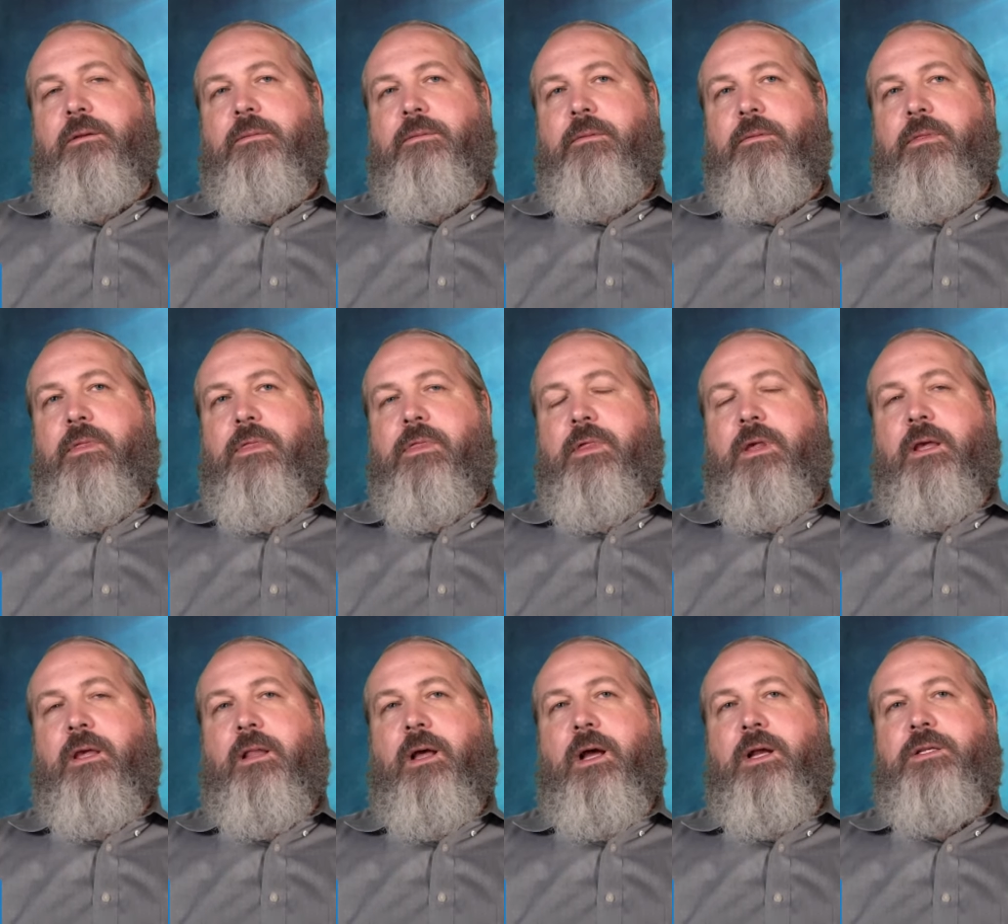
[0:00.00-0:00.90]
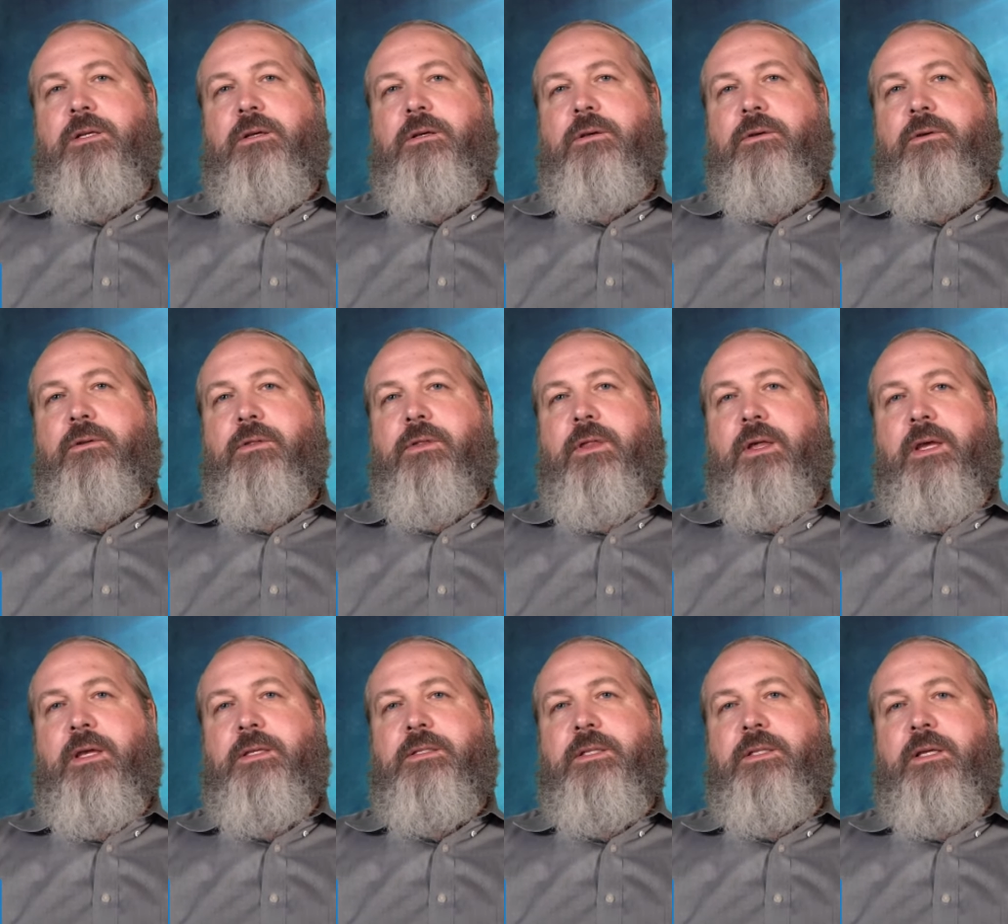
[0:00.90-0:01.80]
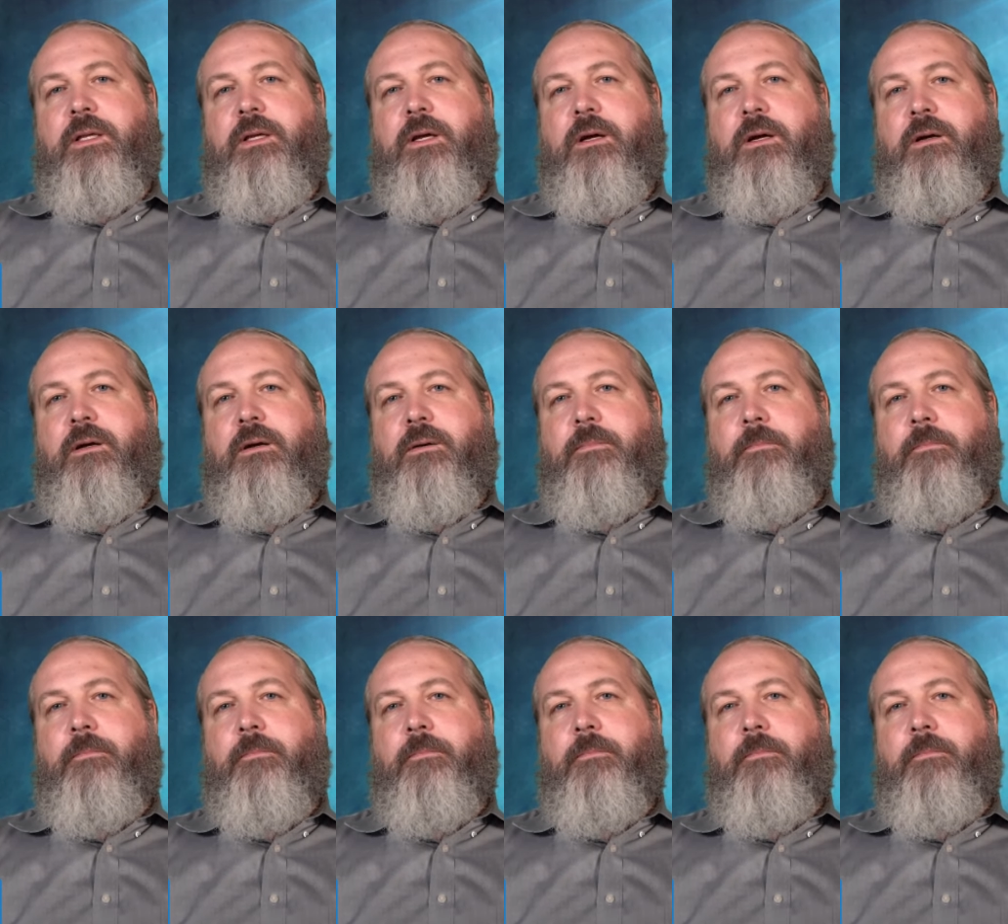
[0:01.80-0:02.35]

theological things that are